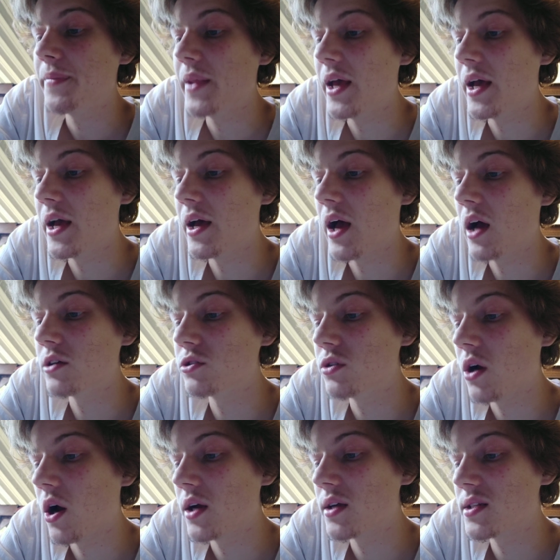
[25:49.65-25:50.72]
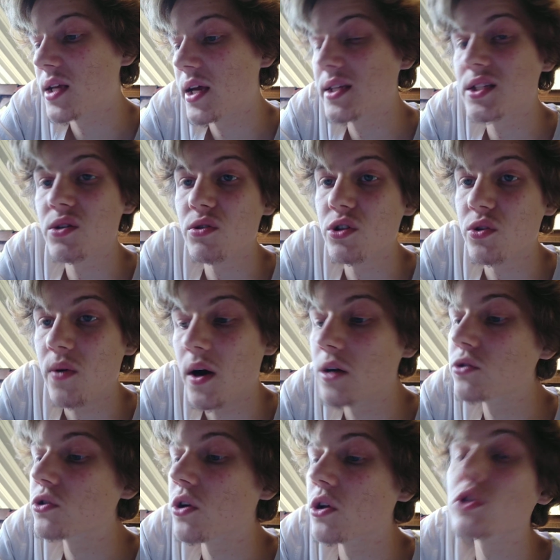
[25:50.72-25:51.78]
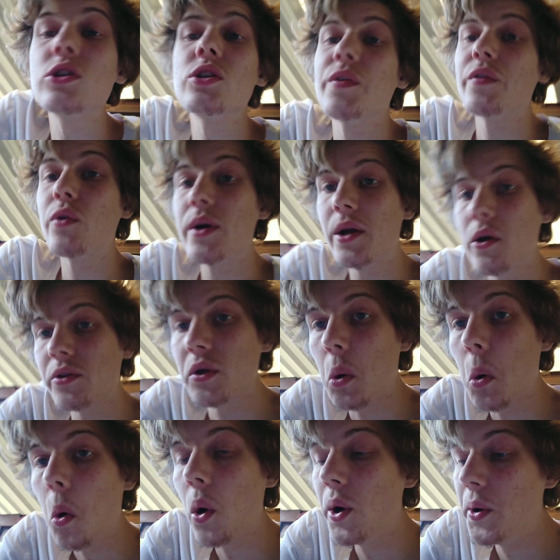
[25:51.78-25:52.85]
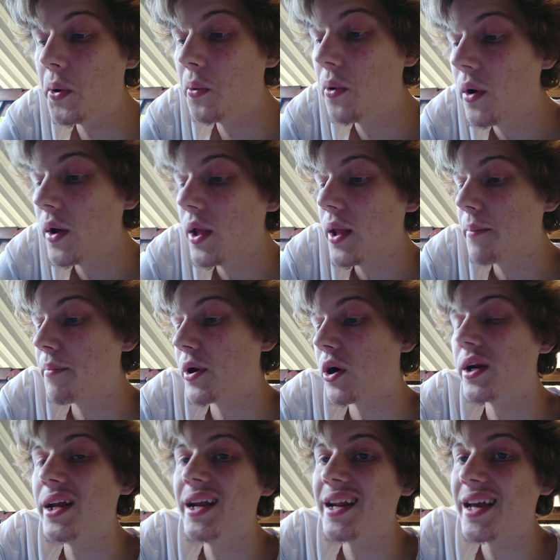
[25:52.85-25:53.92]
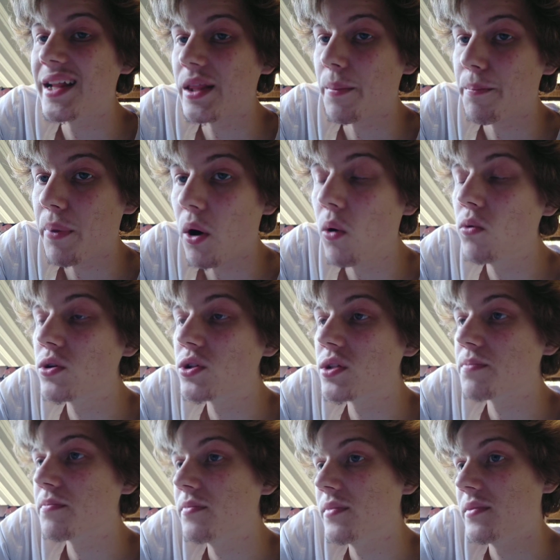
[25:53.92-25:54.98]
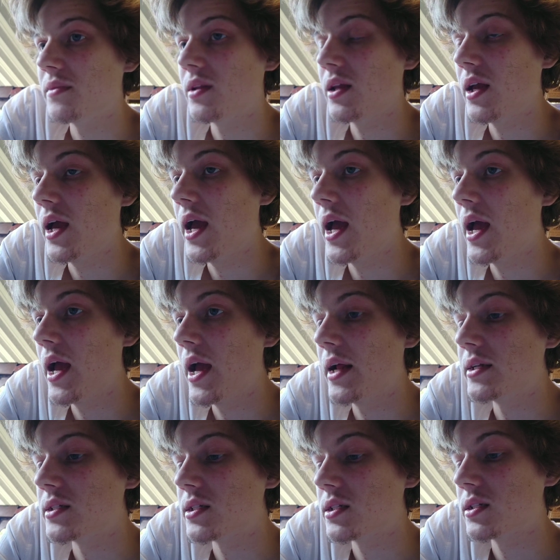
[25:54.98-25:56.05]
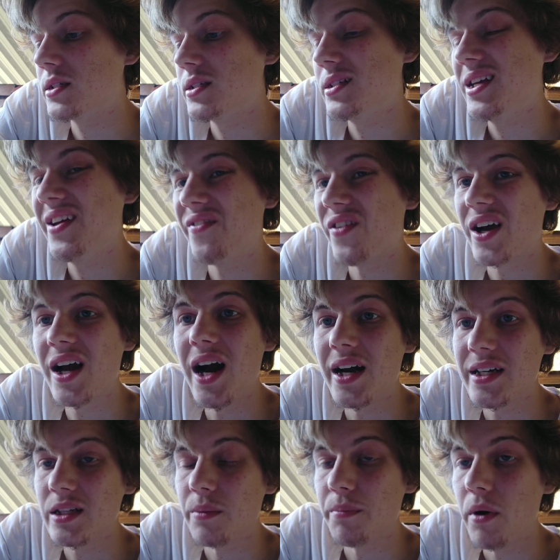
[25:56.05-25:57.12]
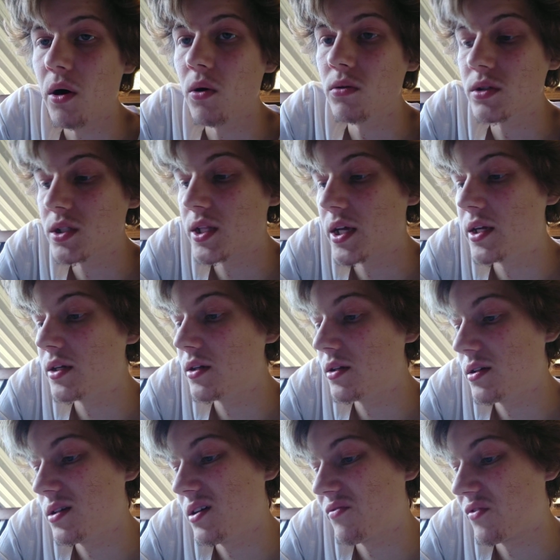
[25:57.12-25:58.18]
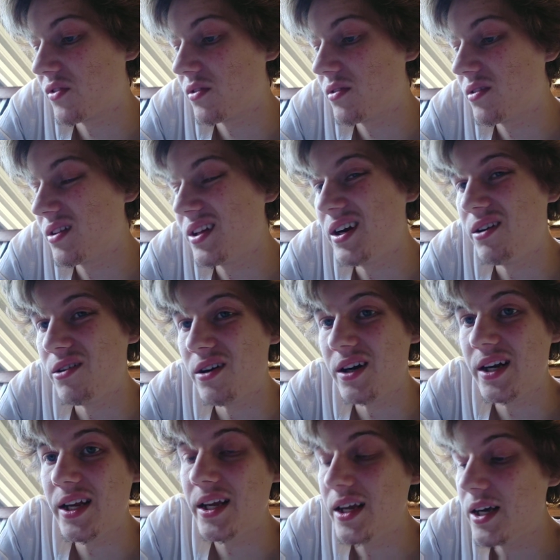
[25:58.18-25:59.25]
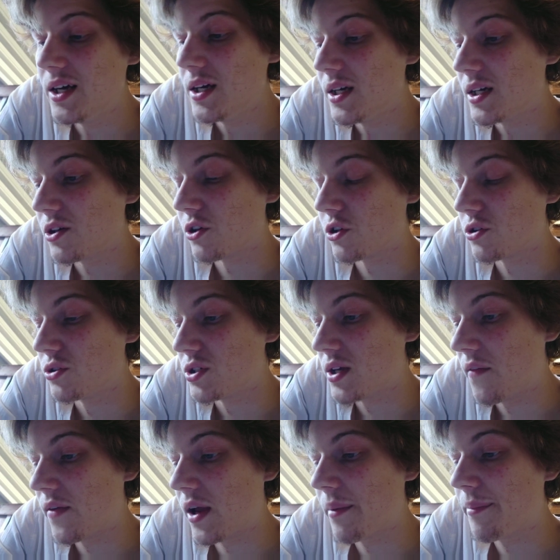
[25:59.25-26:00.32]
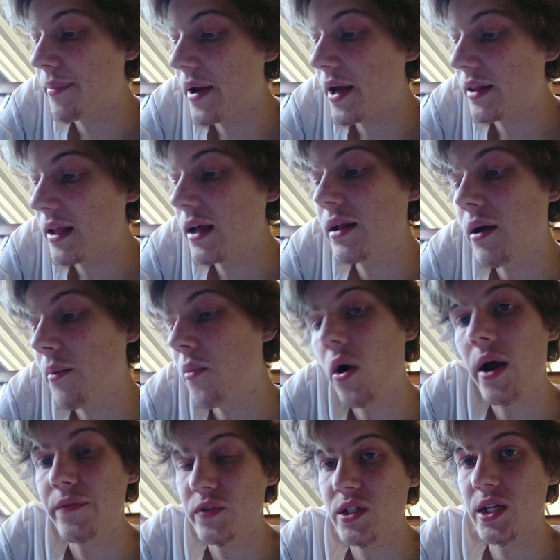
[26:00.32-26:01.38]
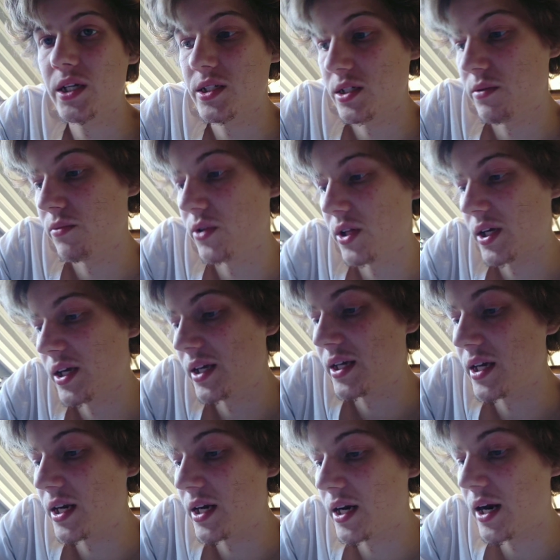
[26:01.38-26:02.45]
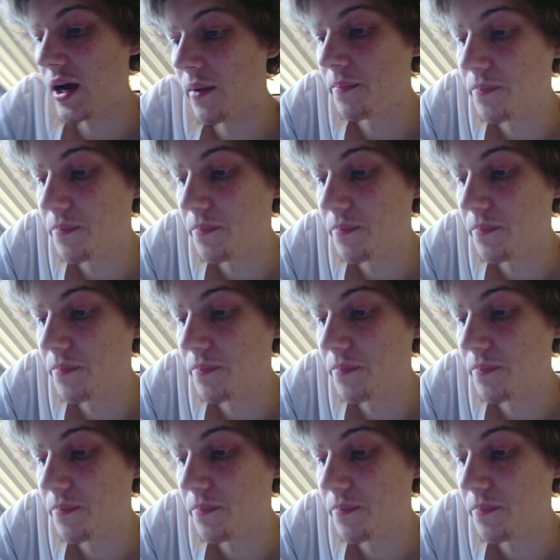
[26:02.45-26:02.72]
I say $0 to $100 because I've already got the oil, but I need to get the bolt. And if I can't get the bolt, then I've literally got to do something about that. I might have to take someone that can get it out.